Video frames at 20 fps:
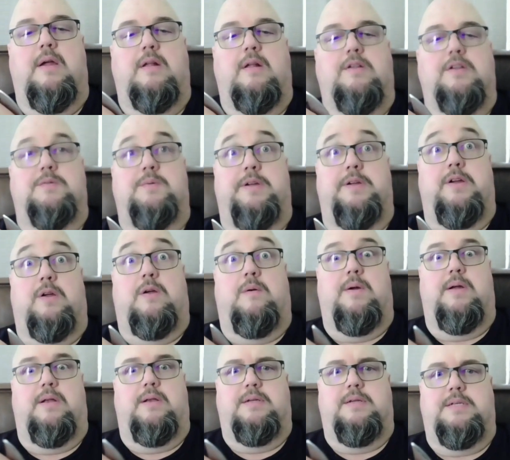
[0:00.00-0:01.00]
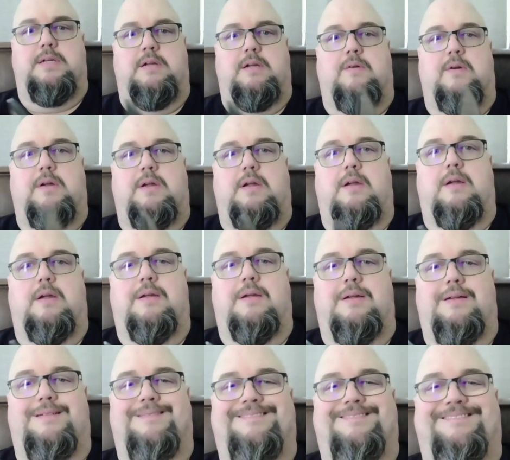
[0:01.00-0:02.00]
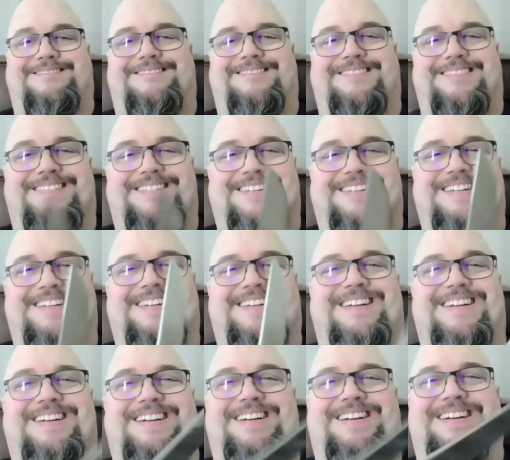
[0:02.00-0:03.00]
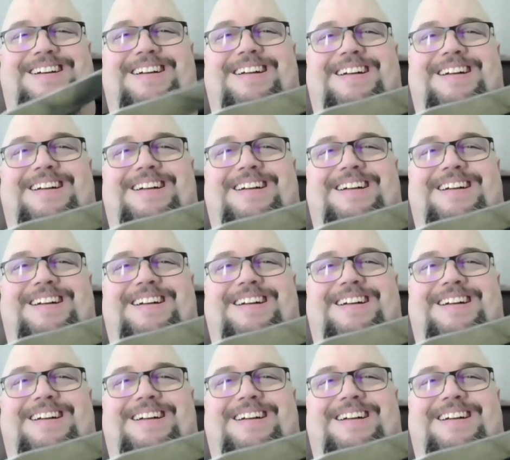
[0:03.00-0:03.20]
Just what y'all want to see, right?